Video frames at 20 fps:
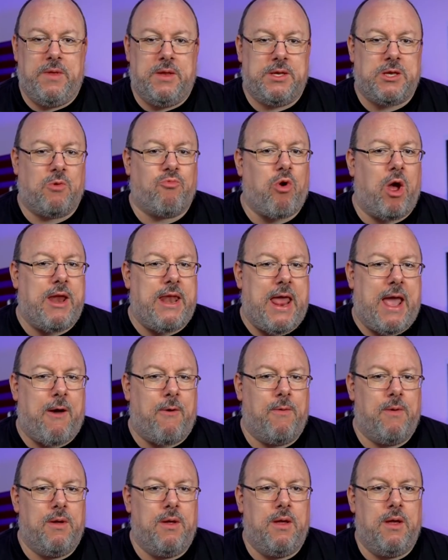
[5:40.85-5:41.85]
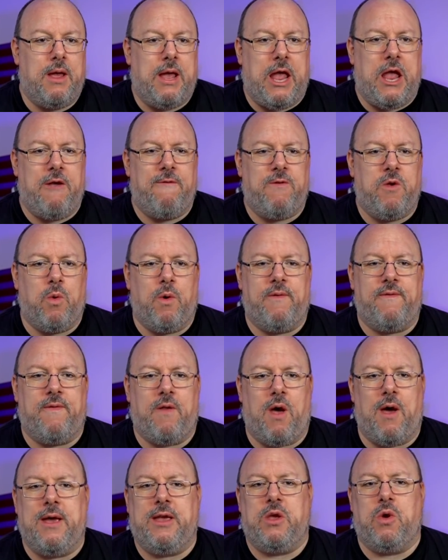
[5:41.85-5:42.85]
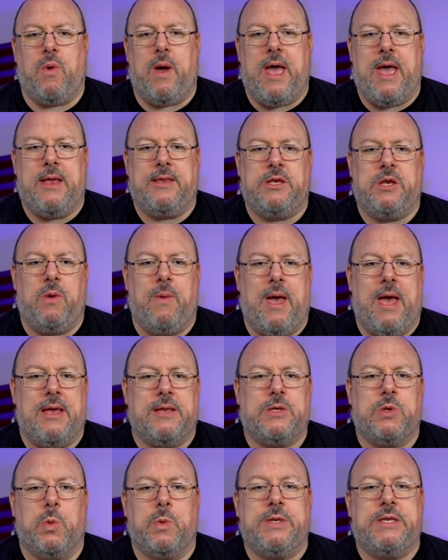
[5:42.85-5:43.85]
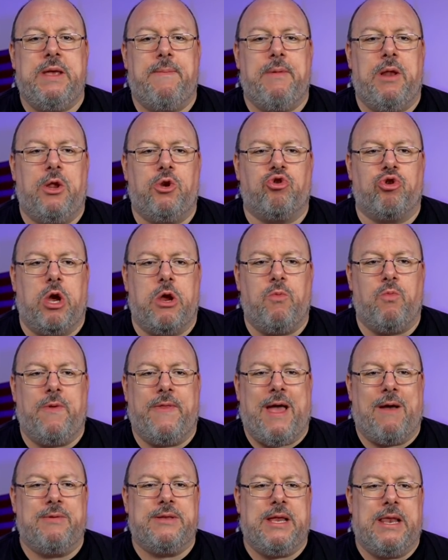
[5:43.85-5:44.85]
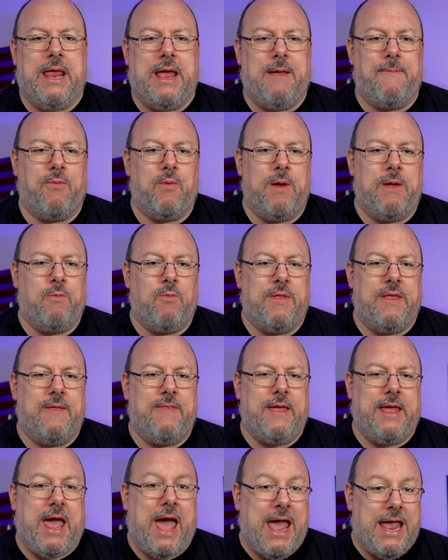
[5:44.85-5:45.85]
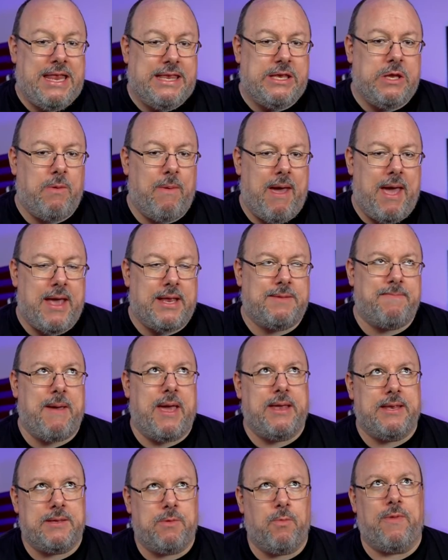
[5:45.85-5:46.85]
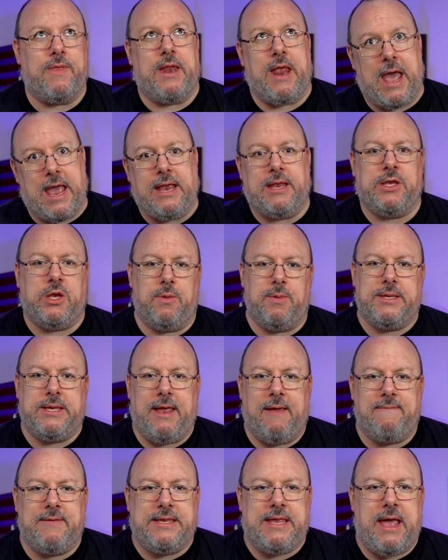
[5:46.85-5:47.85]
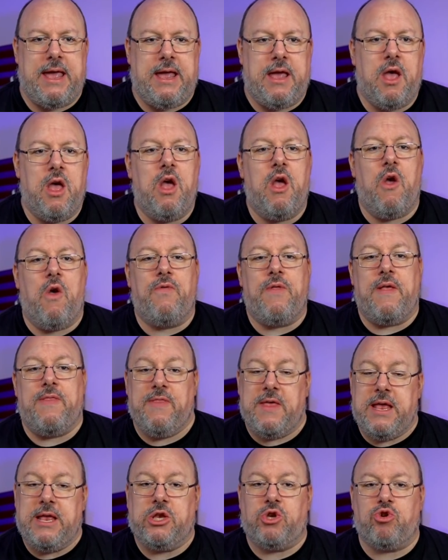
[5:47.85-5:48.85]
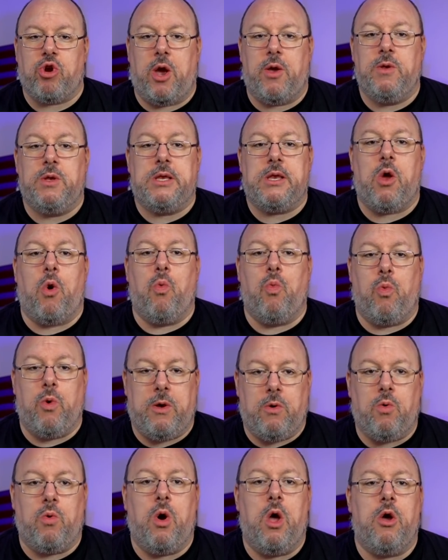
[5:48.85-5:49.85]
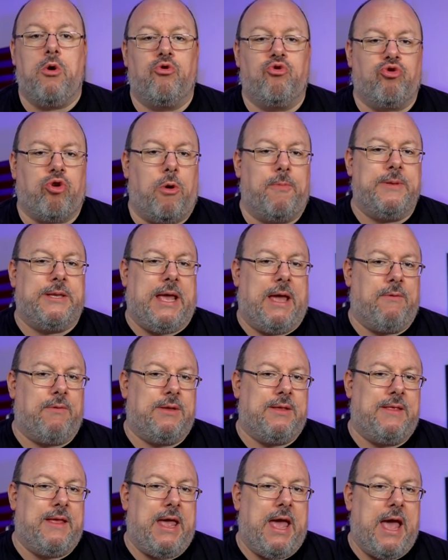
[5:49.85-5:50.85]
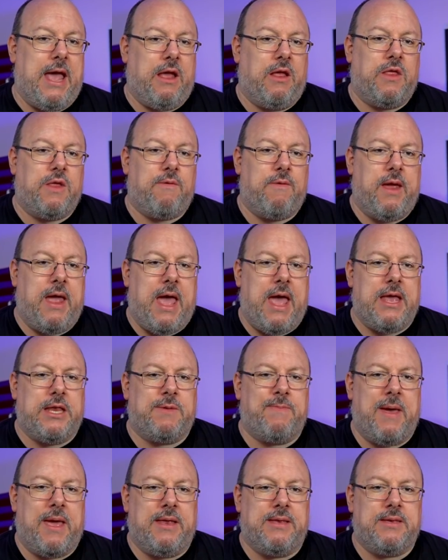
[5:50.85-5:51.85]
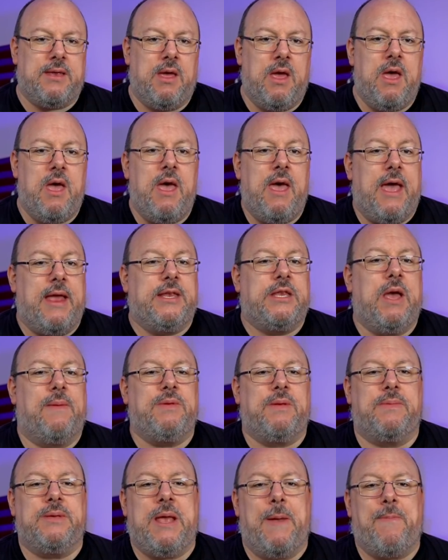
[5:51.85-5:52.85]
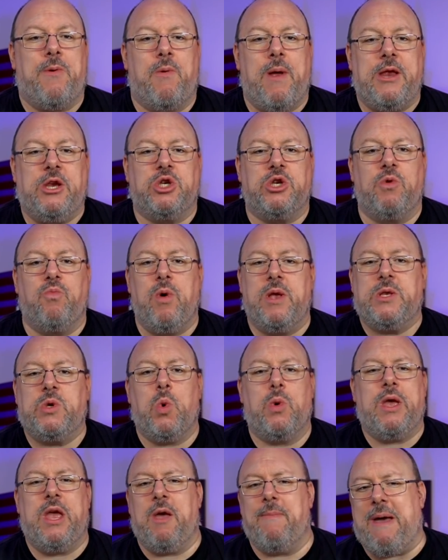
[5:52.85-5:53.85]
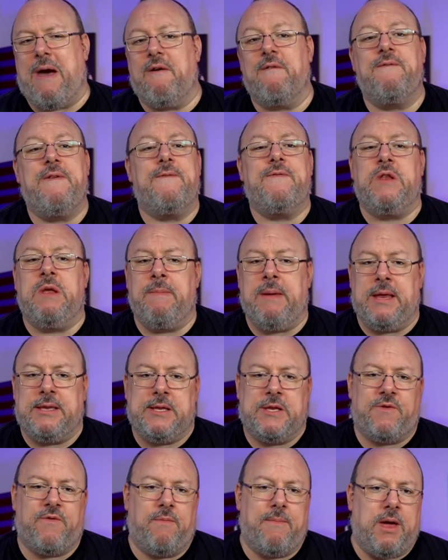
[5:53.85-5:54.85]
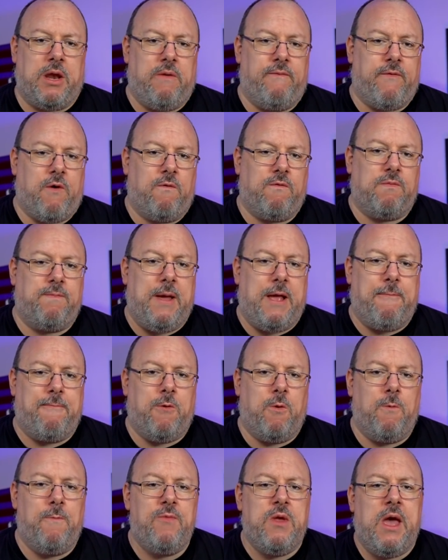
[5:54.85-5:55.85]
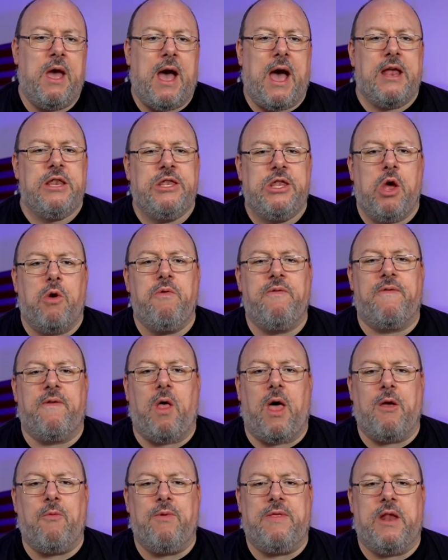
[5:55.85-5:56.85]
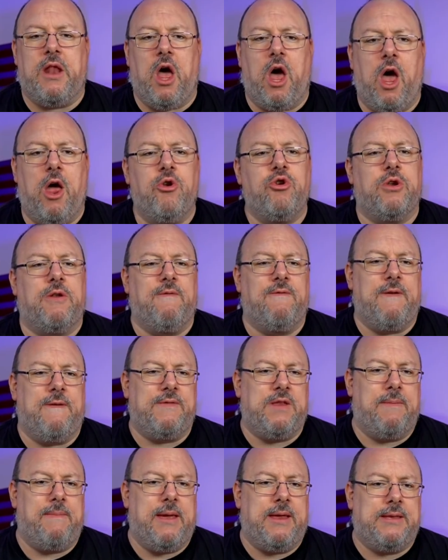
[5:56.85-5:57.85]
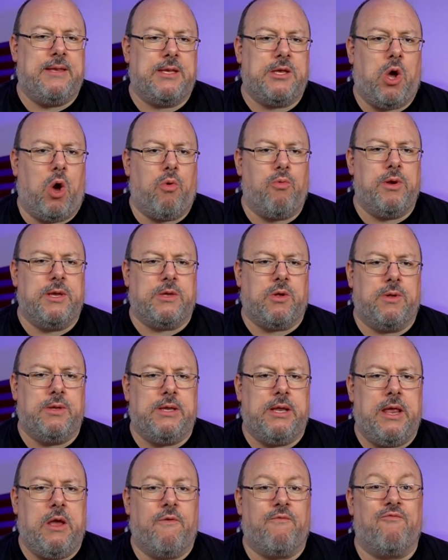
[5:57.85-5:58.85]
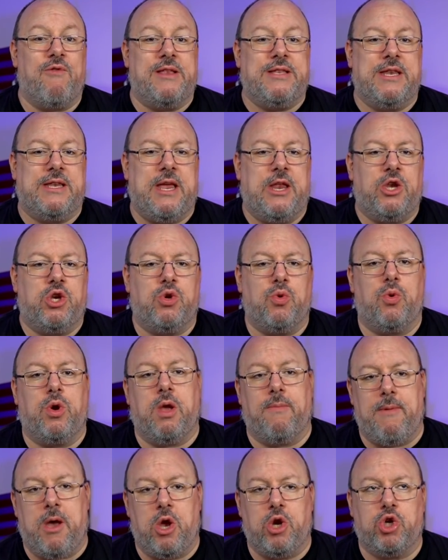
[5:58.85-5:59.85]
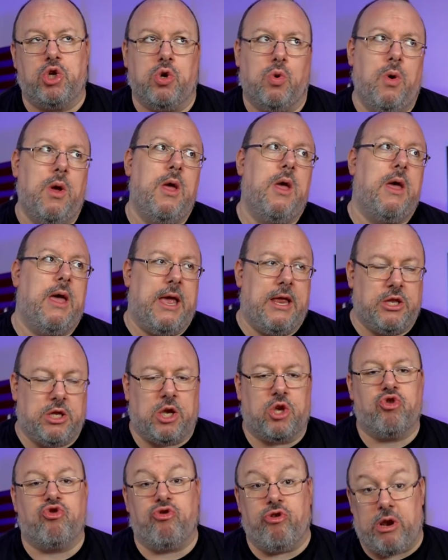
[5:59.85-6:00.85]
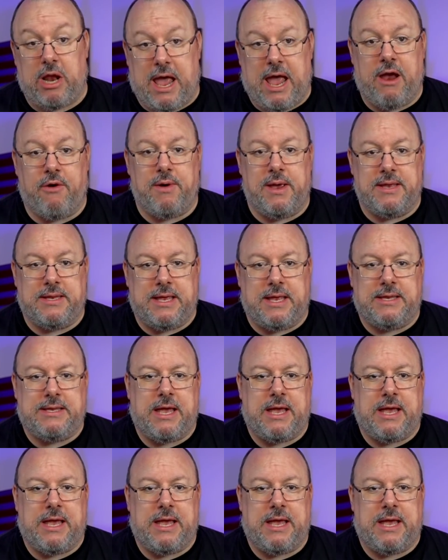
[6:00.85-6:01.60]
So right now, if you are flying your Air two S or similar drone without a label within the A two airspace or with an A two C of C, then these drones will drop down to the A three airspace. In terms of separation, we're talking about fifty metres from uninvolved people and no flight within one hundred fifty metres horizontally of residential, commercial, industrial areas, et